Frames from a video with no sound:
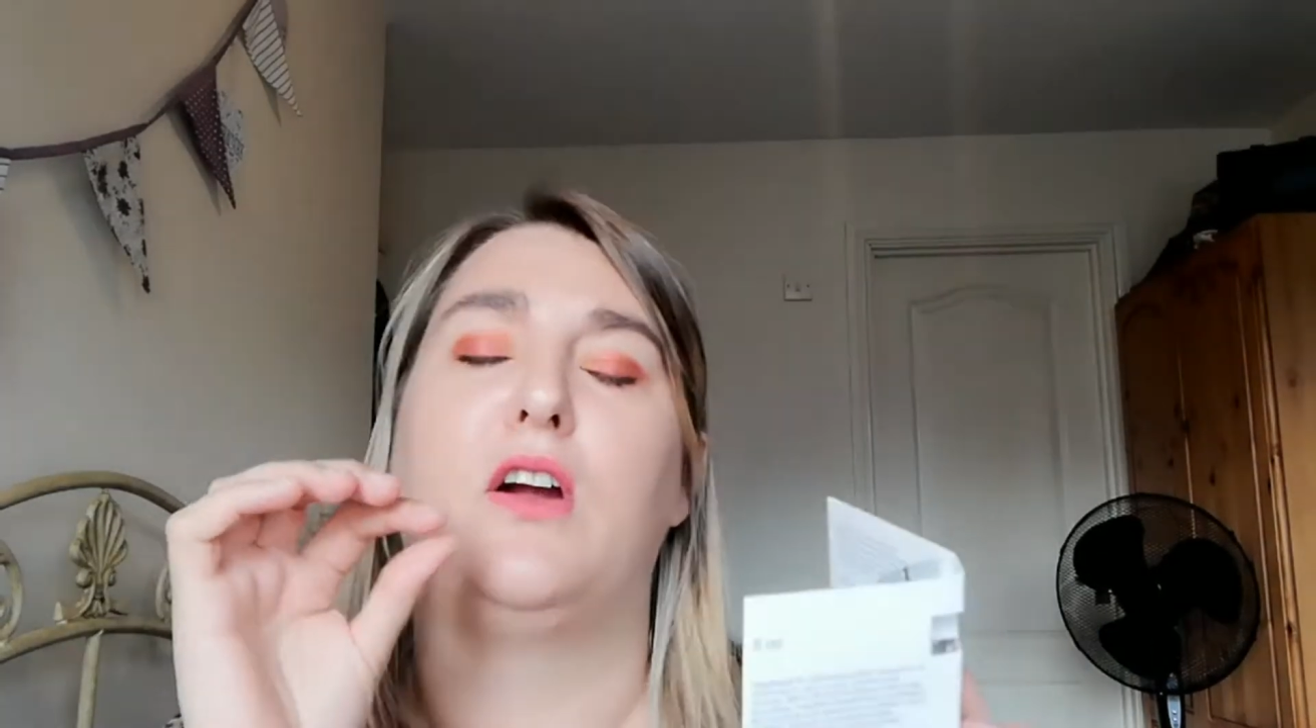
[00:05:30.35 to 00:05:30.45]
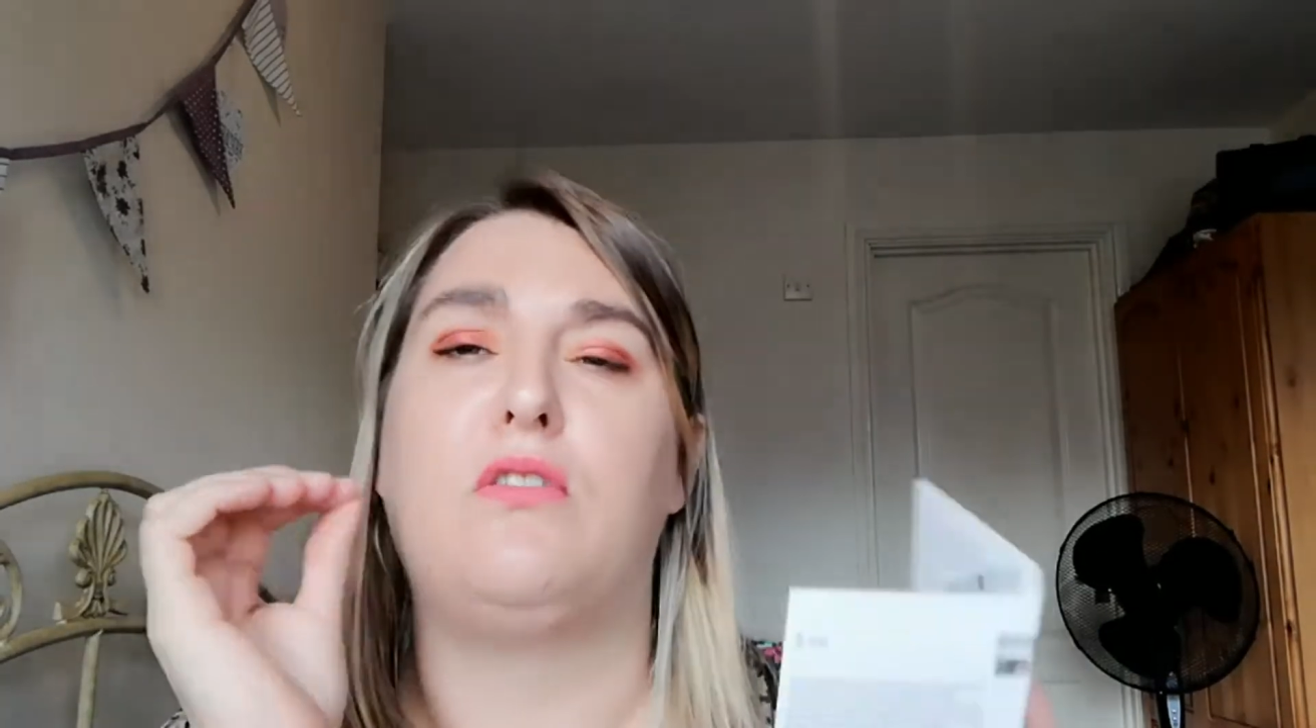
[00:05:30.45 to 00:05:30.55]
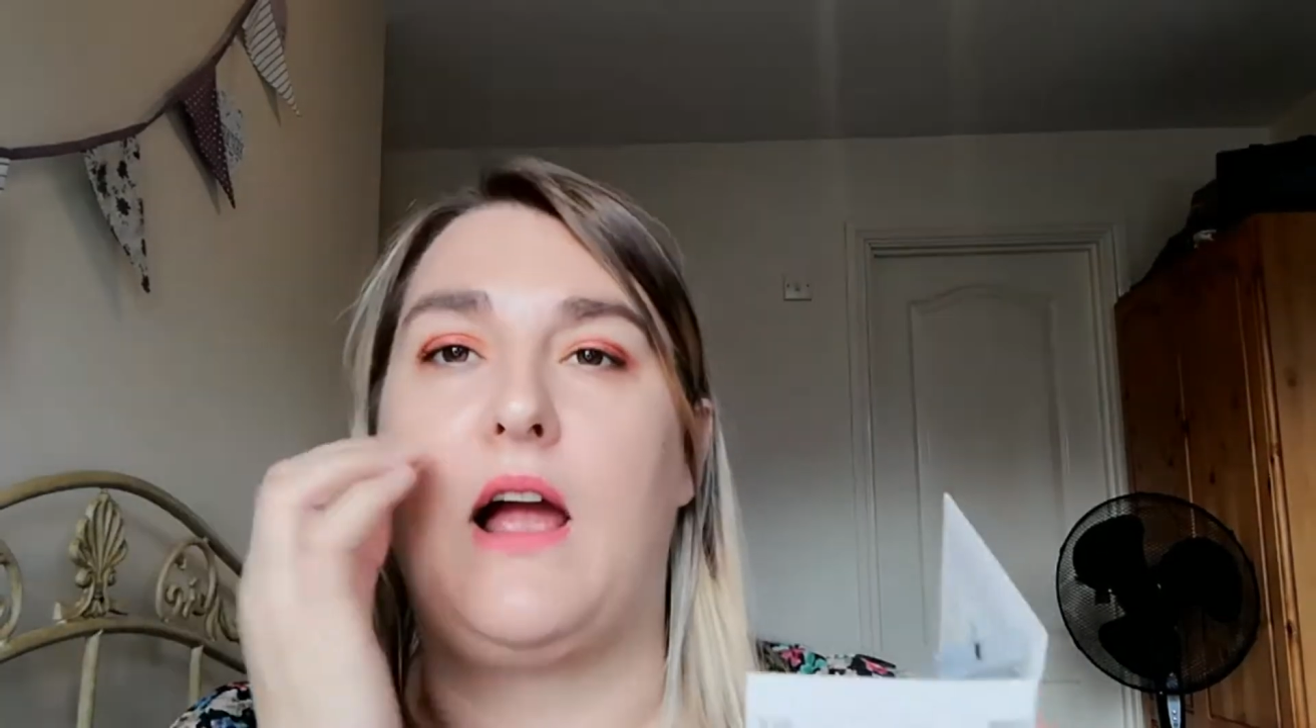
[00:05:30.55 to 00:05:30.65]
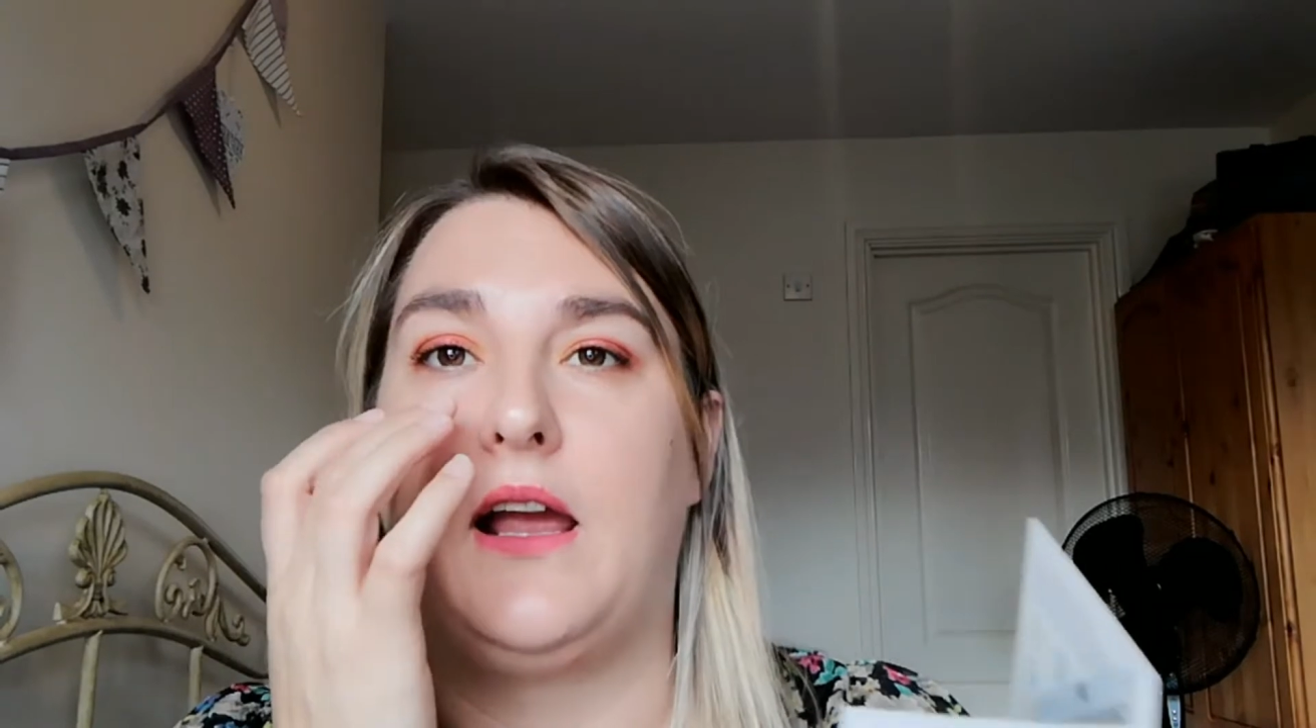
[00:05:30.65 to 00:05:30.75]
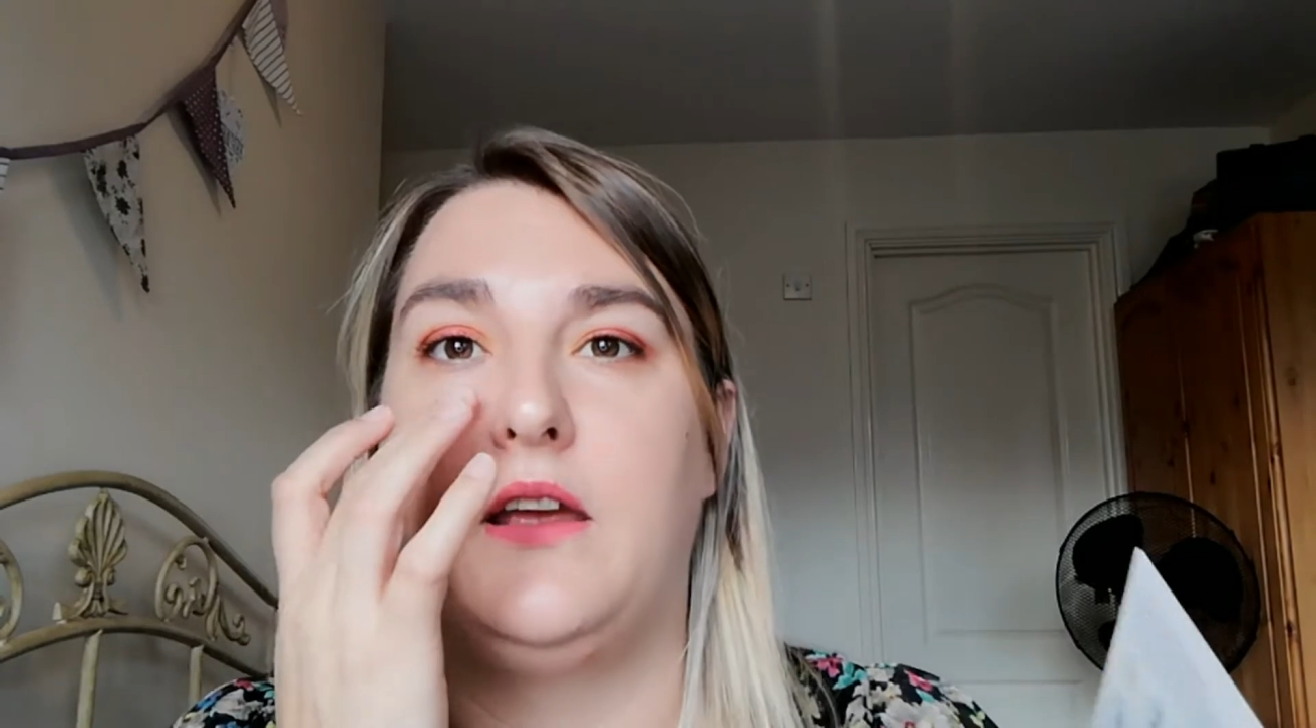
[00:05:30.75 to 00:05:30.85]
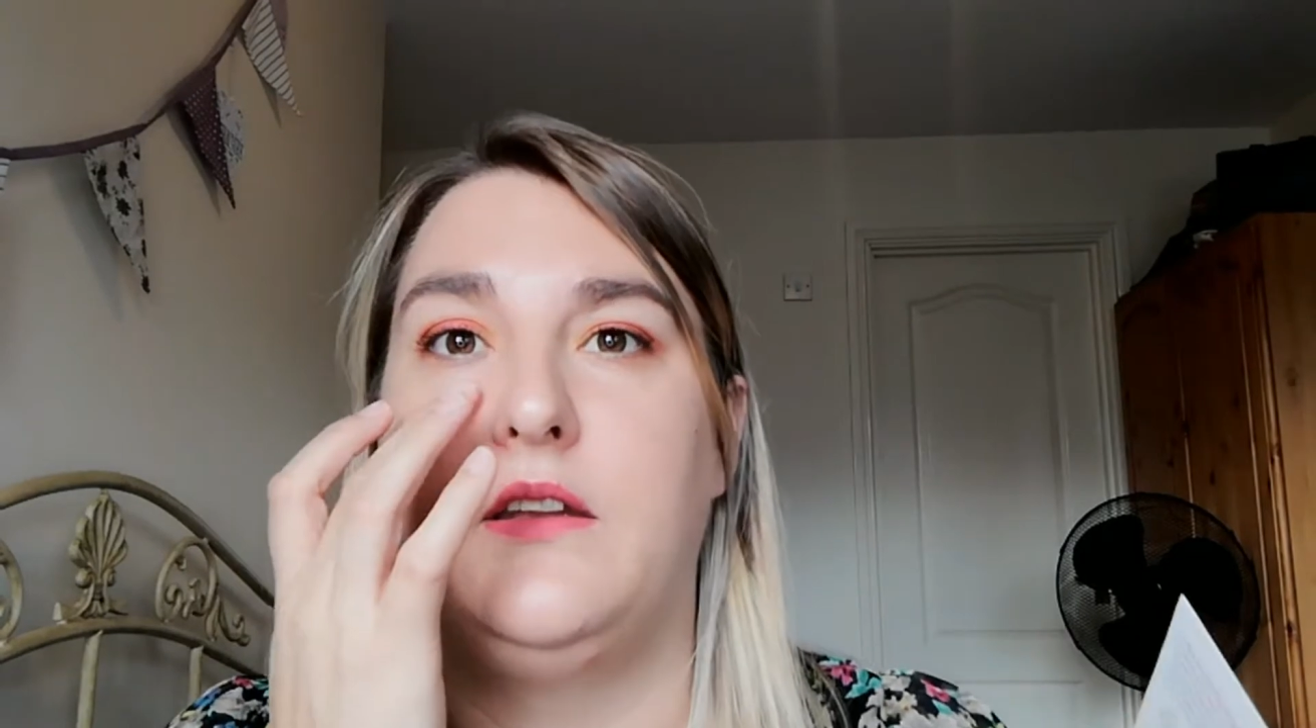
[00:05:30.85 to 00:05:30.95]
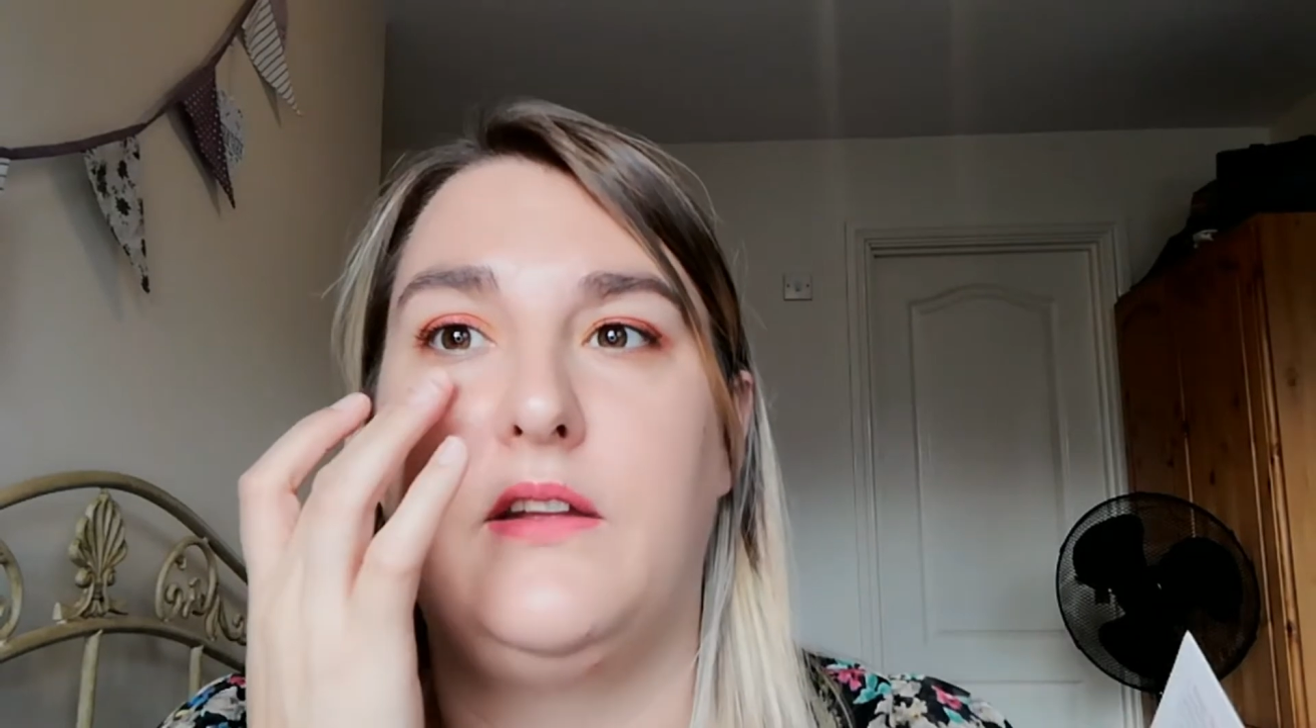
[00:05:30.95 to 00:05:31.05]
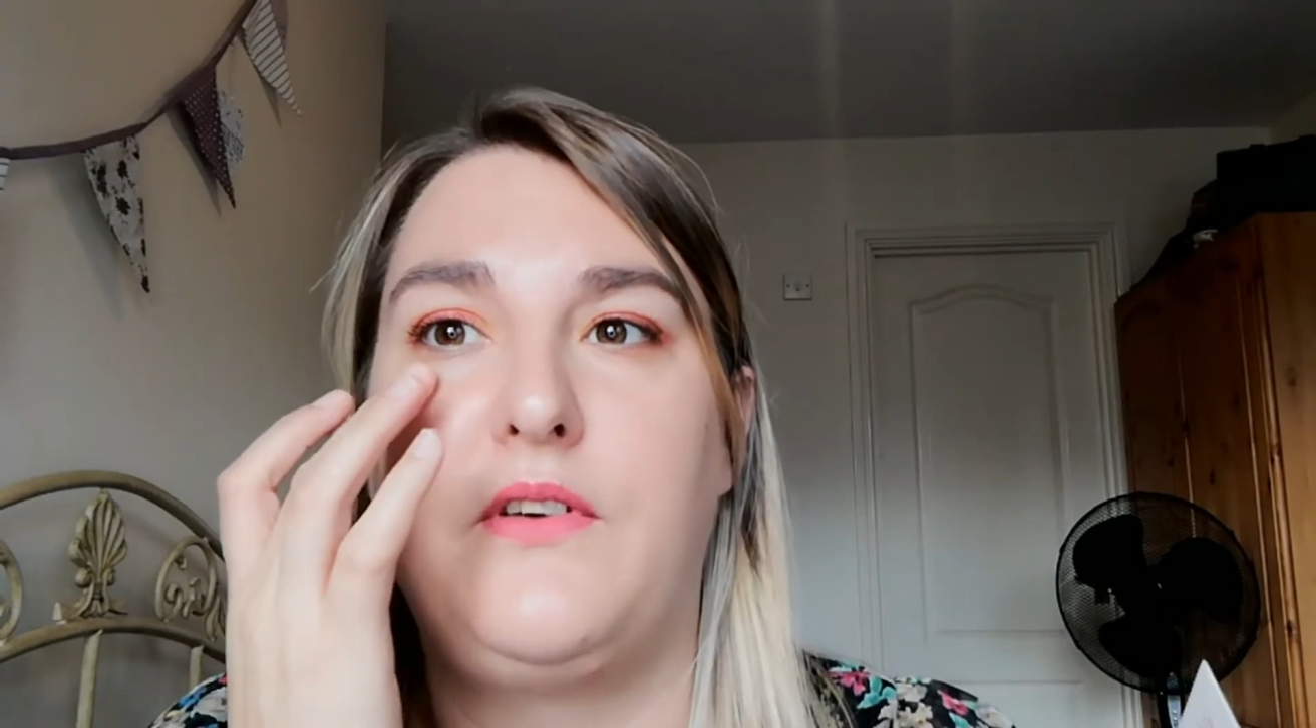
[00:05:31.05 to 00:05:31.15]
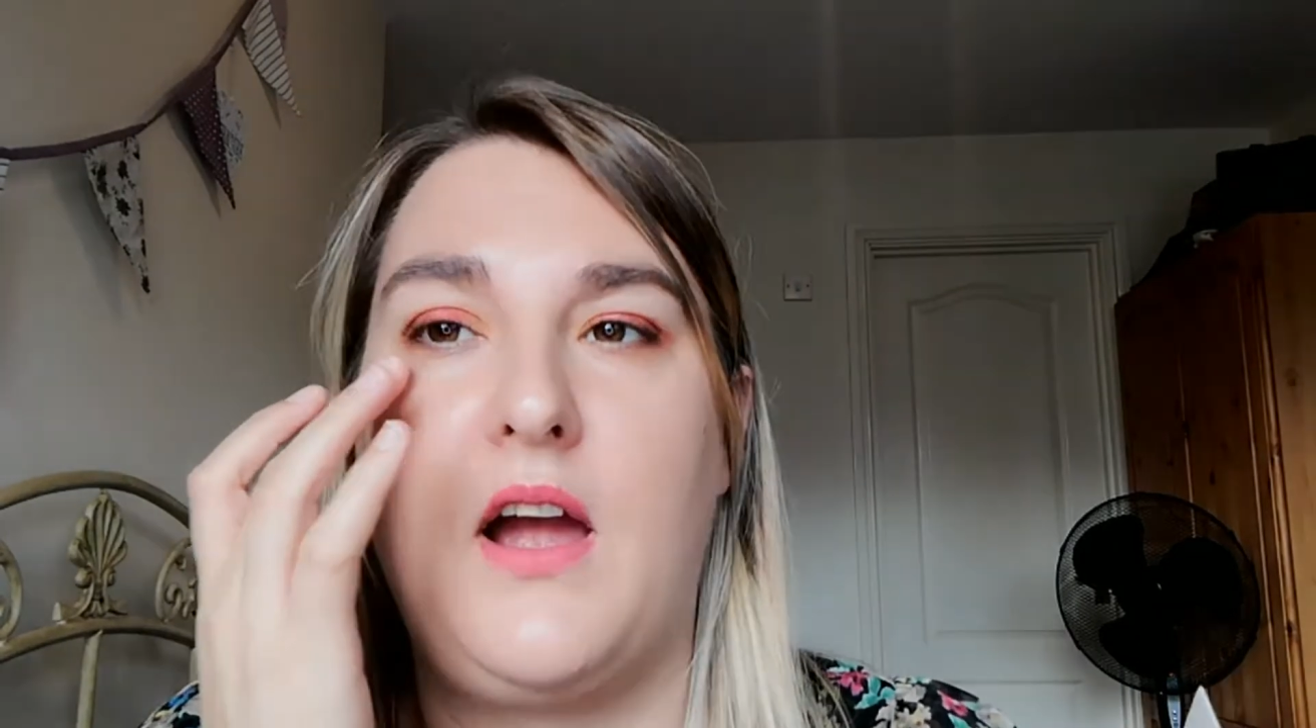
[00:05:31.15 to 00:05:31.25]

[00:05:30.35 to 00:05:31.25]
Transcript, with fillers: crack in the